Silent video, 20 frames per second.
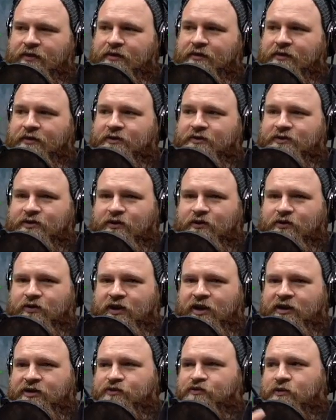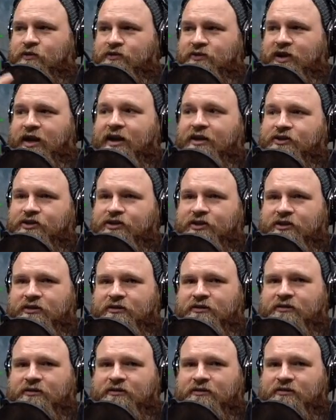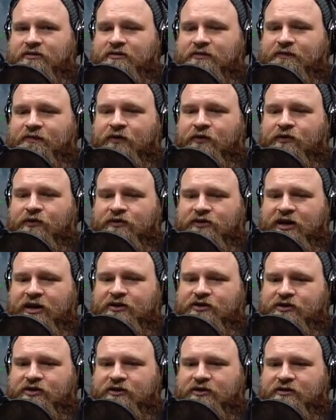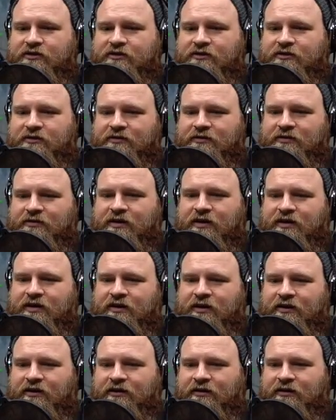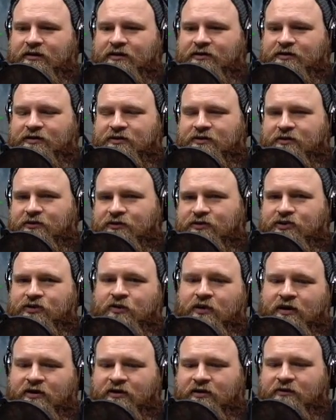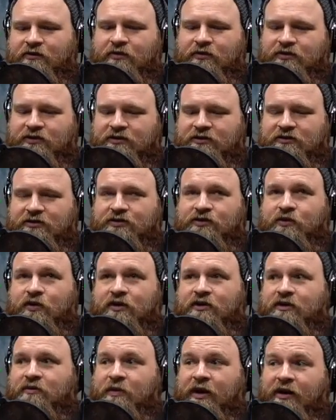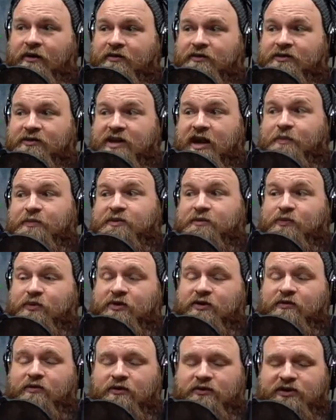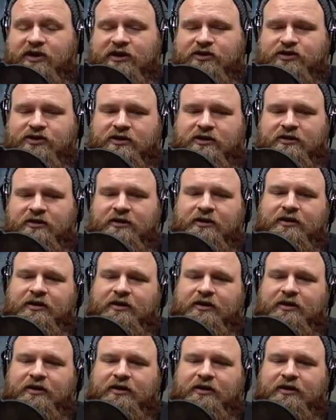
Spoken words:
So each rotation, full rotation, is 200 steps per rotation.